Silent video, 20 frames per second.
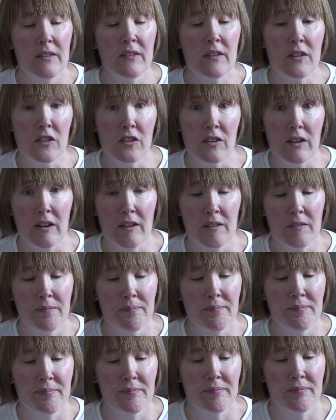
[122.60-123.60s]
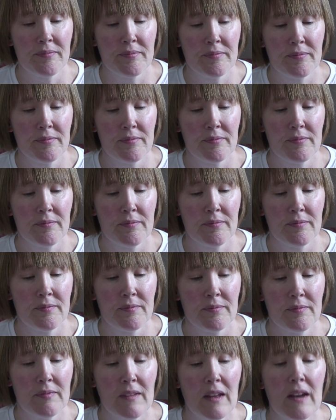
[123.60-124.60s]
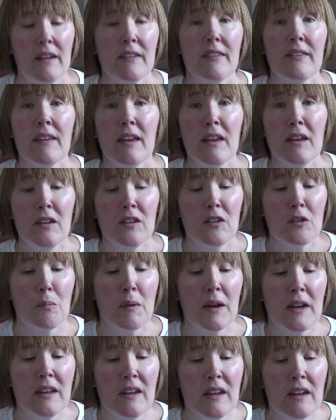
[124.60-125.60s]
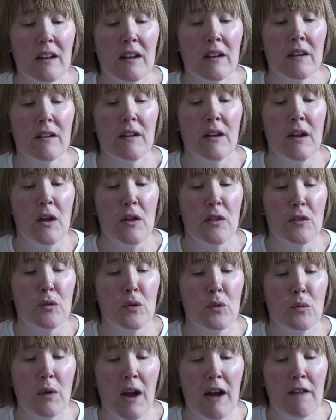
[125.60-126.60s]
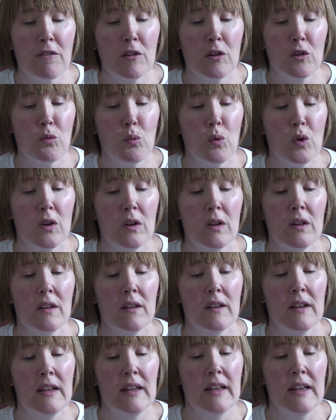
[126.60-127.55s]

Stitching. I send my needle through ravelled wool,